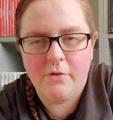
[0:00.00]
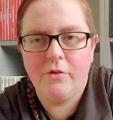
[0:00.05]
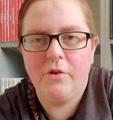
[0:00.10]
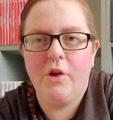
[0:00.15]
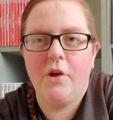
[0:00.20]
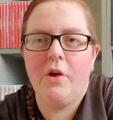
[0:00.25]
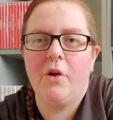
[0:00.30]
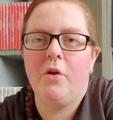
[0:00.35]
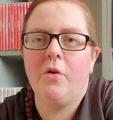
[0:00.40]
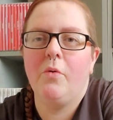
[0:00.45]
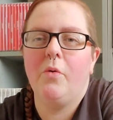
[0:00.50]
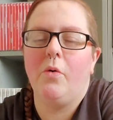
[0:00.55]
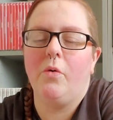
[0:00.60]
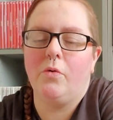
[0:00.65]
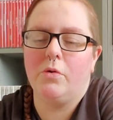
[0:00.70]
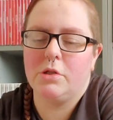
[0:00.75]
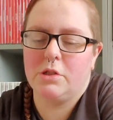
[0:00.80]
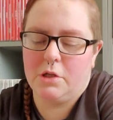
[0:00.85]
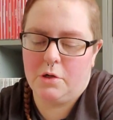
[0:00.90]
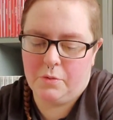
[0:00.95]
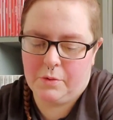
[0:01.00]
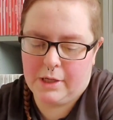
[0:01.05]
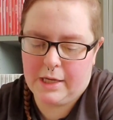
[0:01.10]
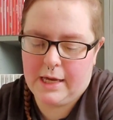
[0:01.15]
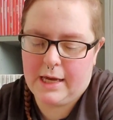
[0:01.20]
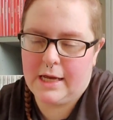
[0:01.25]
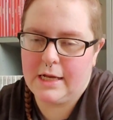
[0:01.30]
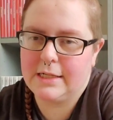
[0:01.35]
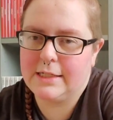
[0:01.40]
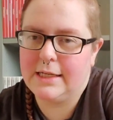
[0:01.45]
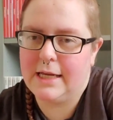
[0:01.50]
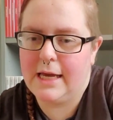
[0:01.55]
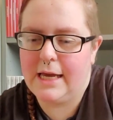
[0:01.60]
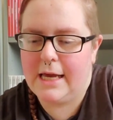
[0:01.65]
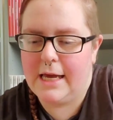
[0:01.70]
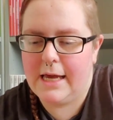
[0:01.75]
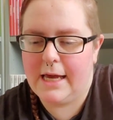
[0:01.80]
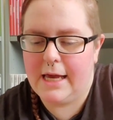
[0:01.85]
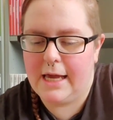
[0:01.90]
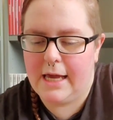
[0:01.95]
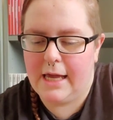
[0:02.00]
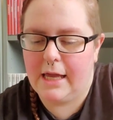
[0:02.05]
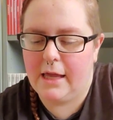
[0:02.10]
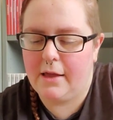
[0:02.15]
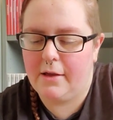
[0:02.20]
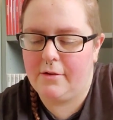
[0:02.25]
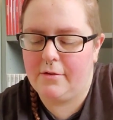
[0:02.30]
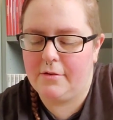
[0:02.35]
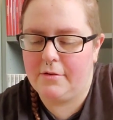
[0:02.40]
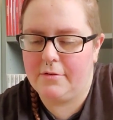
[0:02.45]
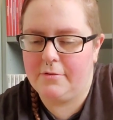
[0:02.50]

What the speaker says: You also get a